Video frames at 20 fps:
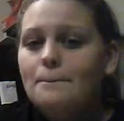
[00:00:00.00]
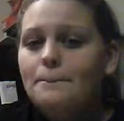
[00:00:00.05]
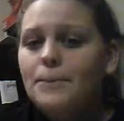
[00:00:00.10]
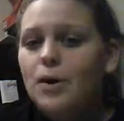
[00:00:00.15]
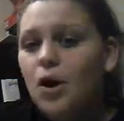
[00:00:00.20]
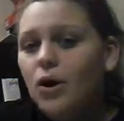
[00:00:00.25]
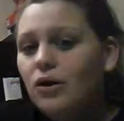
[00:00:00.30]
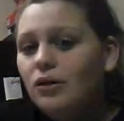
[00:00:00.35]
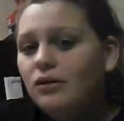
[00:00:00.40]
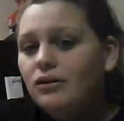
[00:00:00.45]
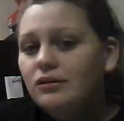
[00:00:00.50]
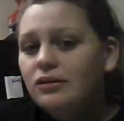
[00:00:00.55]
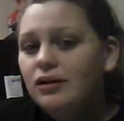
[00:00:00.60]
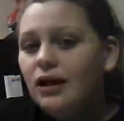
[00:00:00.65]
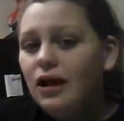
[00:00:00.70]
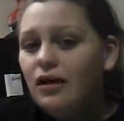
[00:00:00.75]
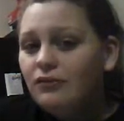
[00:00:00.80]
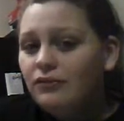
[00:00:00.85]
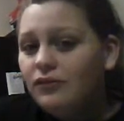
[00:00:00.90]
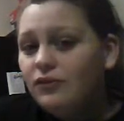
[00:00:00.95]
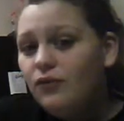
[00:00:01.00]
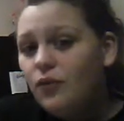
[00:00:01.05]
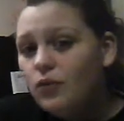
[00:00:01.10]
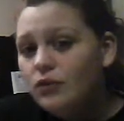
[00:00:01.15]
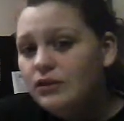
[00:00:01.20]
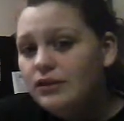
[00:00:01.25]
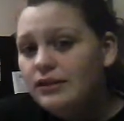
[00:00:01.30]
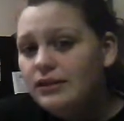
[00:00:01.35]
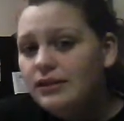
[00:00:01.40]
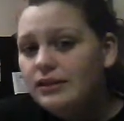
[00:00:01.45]
Part of
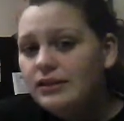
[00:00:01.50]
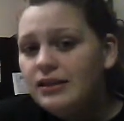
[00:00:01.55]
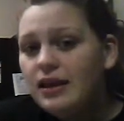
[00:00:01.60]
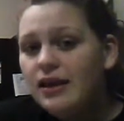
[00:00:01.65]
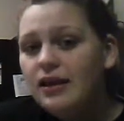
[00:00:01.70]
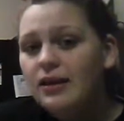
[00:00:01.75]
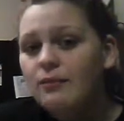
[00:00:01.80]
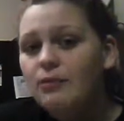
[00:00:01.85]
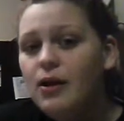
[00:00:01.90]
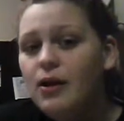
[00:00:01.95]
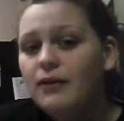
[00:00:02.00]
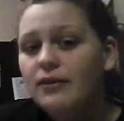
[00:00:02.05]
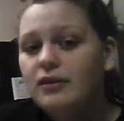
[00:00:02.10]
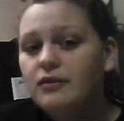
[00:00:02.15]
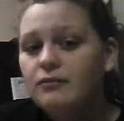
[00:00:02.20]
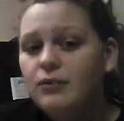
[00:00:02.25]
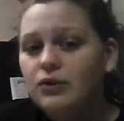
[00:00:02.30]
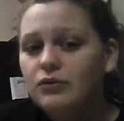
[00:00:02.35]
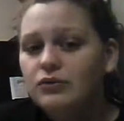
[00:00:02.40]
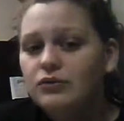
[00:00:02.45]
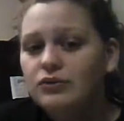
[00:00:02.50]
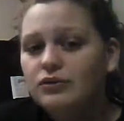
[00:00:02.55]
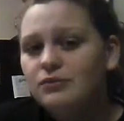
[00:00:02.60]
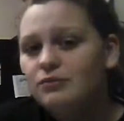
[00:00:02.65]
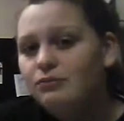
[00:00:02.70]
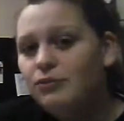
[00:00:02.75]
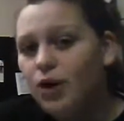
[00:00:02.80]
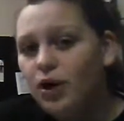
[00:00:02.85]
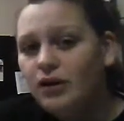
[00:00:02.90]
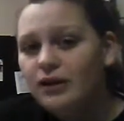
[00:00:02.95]
divorces, and probably the
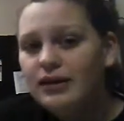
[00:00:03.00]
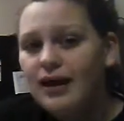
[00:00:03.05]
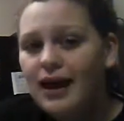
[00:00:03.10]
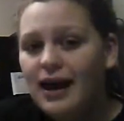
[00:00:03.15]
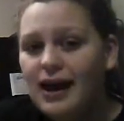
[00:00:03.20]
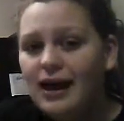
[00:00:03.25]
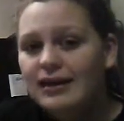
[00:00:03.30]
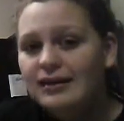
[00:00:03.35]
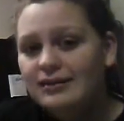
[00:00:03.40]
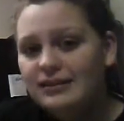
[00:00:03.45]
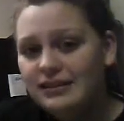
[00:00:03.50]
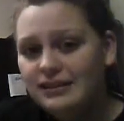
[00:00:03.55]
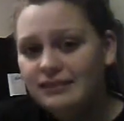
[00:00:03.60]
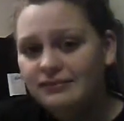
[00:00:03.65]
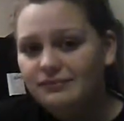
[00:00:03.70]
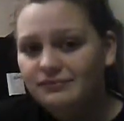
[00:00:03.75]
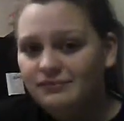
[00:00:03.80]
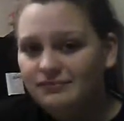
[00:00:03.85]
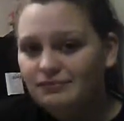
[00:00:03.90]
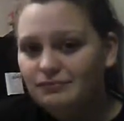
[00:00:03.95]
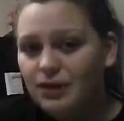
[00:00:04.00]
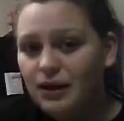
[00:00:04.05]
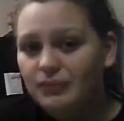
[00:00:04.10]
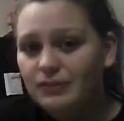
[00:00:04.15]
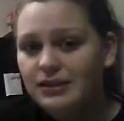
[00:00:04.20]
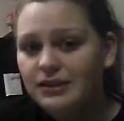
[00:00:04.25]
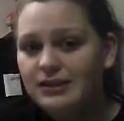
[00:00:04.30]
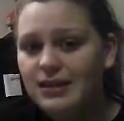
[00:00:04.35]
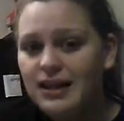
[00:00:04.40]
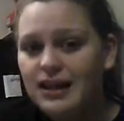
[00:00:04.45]
most broadcast and
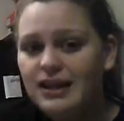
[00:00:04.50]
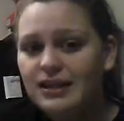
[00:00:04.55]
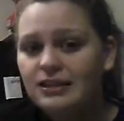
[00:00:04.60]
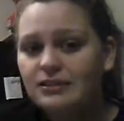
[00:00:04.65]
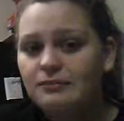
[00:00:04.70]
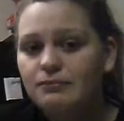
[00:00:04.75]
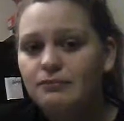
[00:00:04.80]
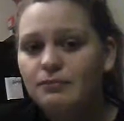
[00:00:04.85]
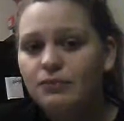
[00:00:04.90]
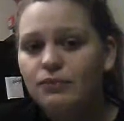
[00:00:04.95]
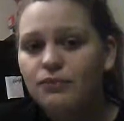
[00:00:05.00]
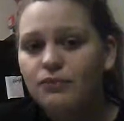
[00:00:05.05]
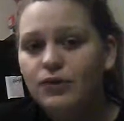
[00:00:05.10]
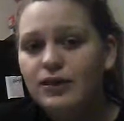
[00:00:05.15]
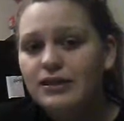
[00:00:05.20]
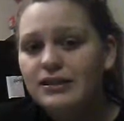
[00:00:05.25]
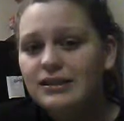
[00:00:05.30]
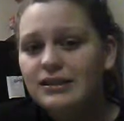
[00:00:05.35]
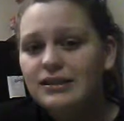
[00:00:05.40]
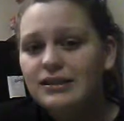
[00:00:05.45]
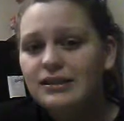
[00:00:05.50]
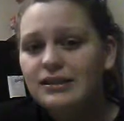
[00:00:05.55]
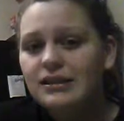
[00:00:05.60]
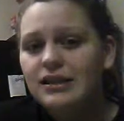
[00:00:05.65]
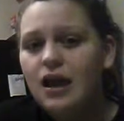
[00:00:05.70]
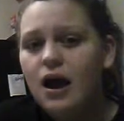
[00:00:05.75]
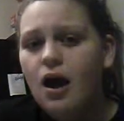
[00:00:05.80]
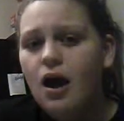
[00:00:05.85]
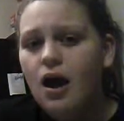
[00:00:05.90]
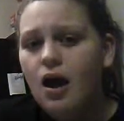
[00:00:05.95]
publicized reasons,
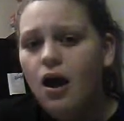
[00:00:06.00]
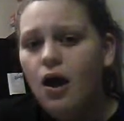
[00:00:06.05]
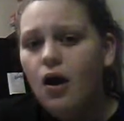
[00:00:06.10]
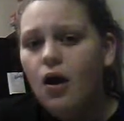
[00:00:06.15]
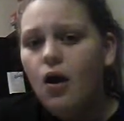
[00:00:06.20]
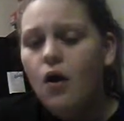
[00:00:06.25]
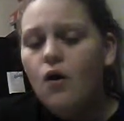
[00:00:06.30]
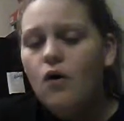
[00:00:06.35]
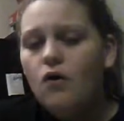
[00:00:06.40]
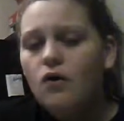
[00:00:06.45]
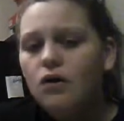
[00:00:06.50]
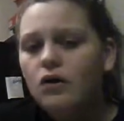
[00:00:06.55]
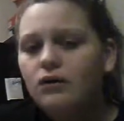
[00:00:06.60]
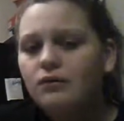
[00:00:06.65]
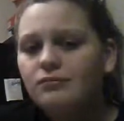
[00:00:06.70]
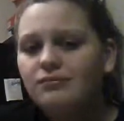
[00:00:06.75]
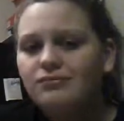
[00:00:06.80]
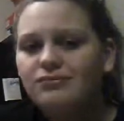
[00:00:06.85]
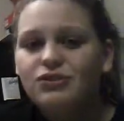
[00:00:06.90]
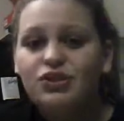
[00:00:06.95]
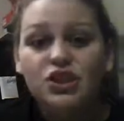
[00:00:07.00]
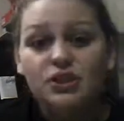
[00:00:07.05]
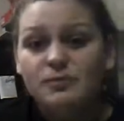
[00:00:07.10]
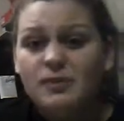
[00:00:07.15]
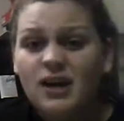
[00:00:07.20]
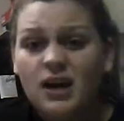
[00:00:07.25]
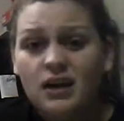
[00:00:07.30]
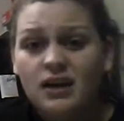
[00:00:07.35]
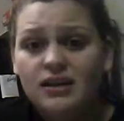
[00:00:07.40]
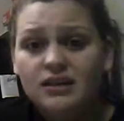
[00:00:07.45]
are just
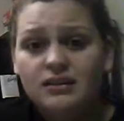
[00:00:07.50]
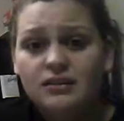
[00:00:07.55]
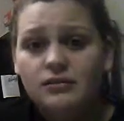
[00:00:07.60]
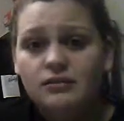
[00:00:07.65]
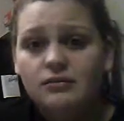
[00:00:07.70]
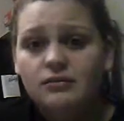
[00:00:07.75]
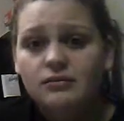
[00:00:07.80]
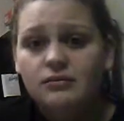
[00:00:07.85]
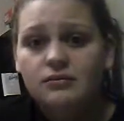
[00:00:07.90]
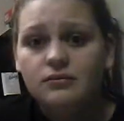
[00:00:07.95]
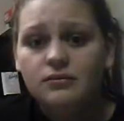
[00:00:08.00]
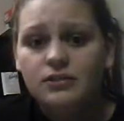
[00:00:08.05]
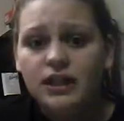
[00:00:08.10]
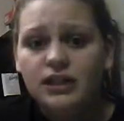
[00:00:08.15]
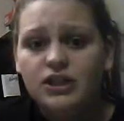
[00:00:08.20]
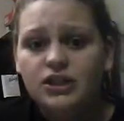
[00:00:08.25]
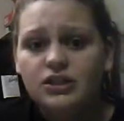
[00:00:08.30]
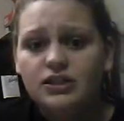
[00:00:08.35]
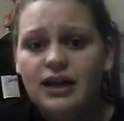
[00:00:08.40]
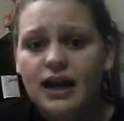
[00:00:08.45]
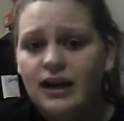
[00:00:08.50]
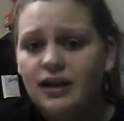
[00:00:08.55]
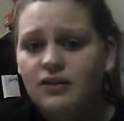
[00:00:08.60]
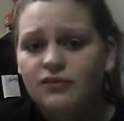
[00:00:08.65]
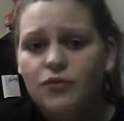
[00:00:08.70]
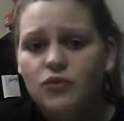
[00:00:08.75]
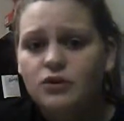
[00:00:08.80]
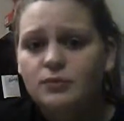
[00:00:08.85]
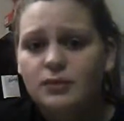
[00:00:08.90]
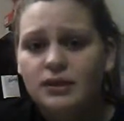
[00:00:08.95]
because. They just got a
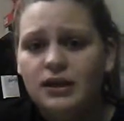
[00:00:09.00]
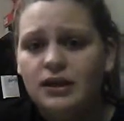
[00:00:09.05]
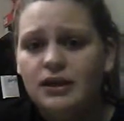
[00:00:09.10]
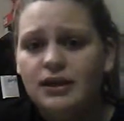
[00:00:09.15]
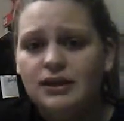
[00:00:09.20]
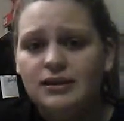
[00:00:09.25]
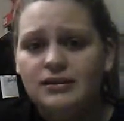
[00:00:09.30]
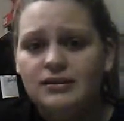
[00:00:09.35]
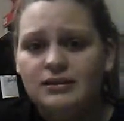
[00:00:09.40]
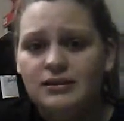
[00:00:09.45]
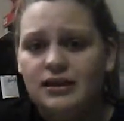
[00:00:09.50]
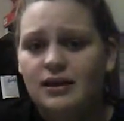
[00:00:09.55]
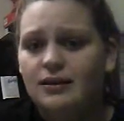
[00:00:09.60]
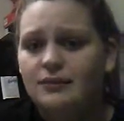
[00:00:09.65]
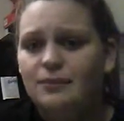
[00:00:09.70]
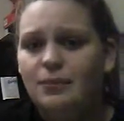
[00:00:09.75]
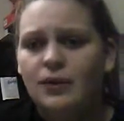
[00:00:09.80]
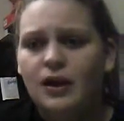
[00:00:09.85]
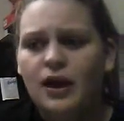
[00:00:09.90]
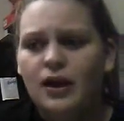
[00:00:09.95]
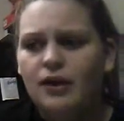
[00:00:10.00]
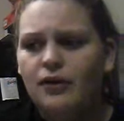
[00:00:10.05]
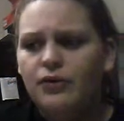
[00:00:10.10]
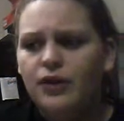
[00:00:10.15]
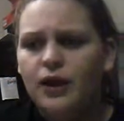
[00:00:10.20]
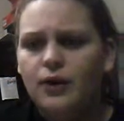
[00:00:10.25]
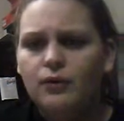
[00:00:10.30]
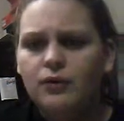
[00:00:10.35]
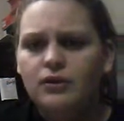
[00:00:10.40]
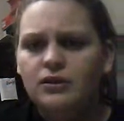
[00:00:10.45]
divorce because there
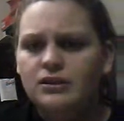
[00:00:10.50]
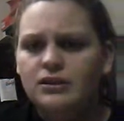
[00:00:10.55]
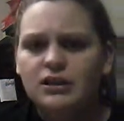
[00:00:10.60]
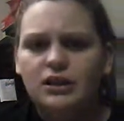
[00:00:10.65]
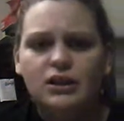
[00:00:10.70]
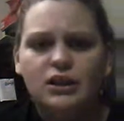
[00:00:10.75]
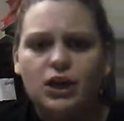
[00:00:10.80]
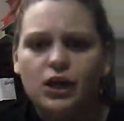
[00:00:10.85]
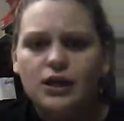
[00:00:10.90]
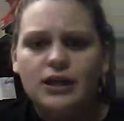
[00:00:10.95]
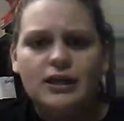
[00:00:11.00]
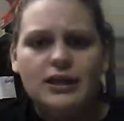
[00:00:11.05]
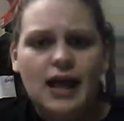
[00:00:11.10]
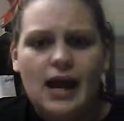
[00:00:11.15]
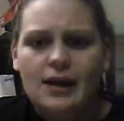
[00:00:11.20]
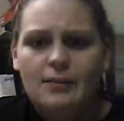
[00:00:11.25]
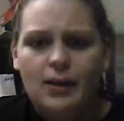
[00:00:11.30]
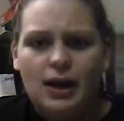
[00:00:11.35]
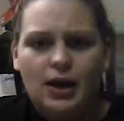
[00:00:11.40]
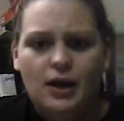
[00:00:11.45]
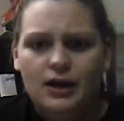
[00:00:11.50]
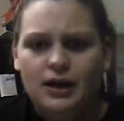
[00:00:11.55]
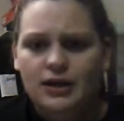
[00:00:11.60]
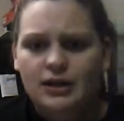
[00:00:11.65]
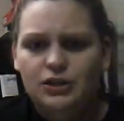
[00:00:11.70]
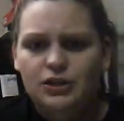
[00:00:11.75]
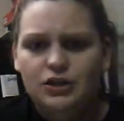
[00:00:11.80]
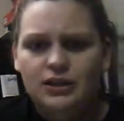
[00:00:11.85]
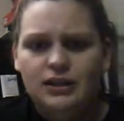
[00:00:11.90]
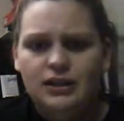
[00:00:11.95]
was the 30-day
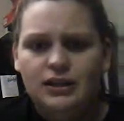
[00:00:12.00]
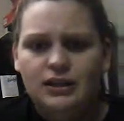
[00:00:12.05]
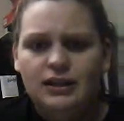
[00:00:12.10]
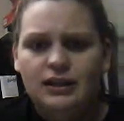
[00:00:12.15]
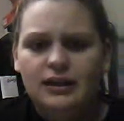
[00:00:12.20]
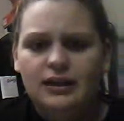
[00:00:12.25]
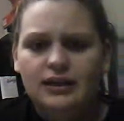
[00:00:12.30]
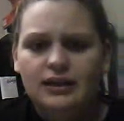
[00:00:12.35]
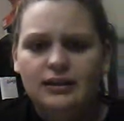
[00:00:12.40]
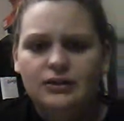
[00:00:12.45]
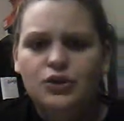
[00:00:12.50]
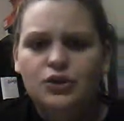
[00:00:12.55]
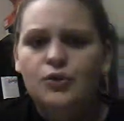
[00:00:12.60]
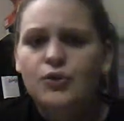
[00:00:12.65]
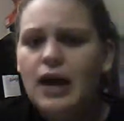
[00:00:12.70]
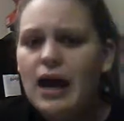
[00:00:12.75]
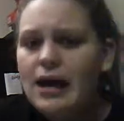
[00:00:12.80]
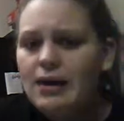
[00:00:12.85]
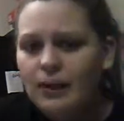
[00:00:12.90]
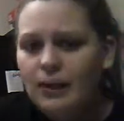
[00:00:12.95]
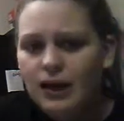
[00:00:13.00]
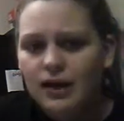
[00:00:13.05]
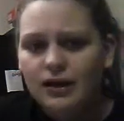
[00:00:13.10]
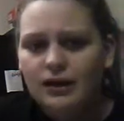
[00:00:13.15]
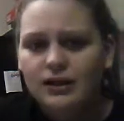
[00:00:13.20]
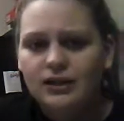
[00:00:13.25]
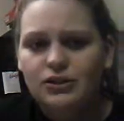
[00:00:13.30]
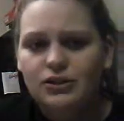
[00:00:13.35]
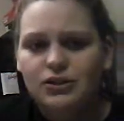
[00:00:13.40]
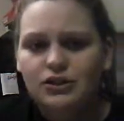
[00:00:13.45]
marriage and the 2-day
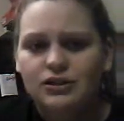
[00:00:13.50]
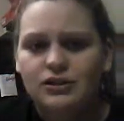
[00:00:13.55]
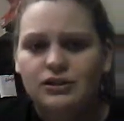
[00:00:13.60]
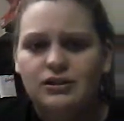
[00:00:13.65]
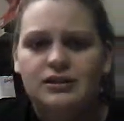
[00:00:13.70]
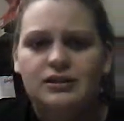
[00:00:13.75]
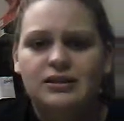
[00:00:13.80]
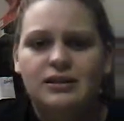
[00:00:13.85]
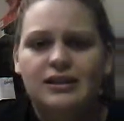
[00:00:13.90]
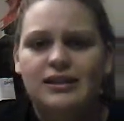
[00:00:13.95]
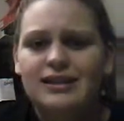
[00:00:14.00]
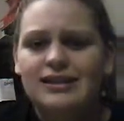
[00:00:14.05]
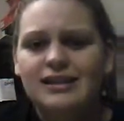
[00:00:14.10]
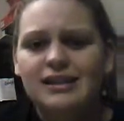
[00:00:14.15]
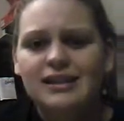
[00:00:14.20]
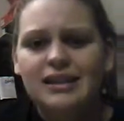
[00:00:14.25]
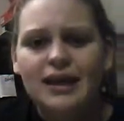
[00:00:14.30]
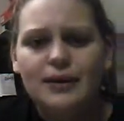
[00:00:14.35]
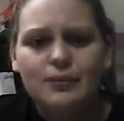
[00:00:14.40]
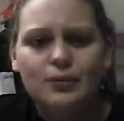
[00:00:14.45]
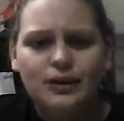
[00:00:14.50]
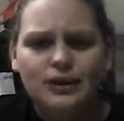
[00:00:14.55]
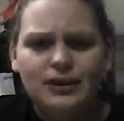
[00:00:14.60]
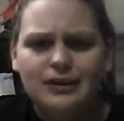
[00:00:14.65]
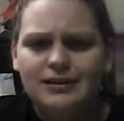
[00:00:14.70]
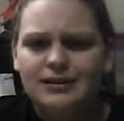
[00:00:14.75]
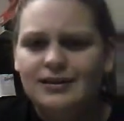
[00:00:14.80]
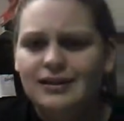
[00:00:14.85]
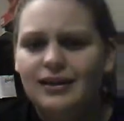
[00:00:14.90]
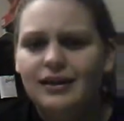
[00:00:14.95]
marriages and the
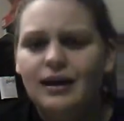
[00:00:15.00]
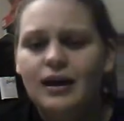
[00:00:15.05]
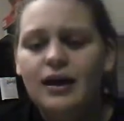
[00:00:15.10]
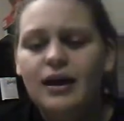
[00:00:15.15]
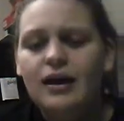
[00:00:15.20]
celebrities, and